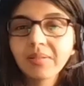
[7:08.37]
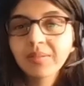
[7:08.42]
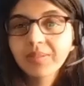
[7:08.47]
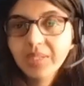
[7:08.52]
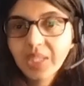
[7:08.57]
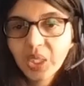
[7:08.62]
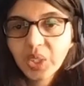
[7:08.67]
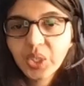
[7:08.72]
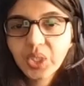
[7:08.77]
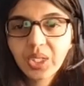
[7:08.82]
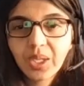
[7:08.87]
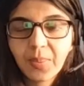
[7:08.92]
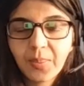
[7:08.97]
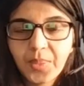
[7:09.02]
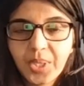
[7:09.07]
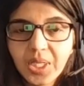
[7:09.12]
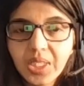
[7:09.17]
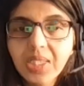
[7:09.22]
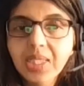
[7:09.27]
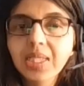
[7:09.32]
Such
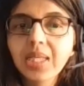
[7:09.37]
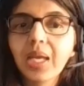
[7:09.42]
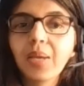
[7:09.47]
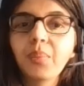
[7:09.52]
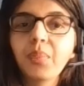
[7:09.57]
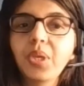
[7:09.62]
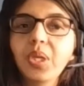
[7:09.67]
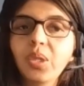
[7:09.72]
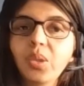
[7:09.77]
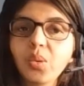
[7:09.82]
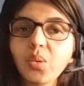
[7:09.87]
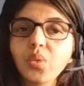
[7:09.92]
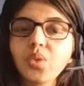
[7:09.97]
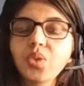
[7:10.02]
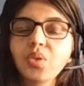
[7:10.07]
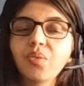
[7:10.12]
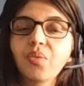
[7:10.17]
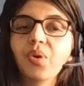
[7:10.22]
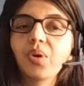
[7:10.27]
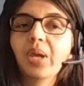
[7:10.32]
templates can be used
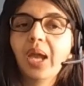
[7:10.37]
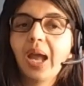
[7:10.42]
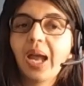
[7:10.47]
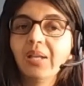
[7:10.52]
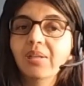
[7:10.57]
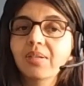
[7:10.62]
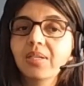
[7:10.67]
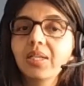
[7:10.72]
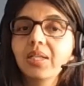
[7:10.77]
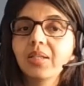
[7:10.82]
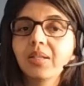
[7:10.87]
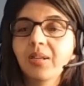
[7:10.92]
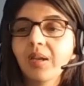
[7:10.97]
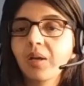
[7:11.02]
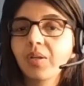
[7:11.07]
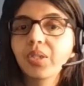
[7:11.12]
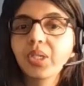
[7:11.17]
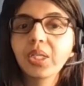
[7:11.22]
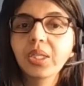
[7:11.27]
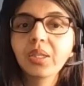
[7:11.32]
for actually
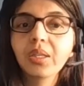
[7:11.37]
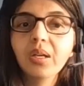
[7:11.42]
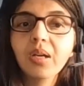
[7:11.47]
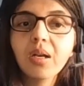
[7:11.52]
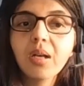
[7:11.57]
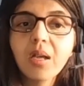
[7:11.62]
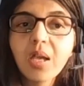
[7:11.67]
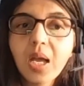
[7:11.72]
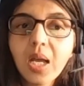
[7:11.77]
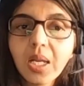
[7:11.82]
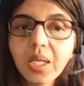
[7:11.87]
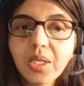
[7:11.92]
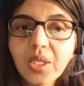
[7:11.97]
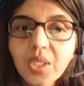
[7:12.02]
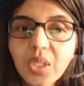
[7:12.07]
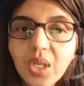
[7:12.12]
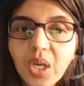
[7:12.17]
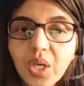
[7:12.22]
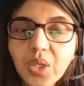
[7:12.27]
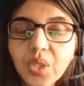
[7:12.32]
conducting the
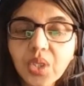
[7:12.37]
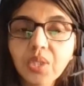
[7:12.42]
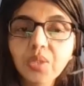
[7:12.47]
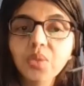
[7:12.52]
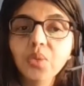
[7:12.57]
discussion.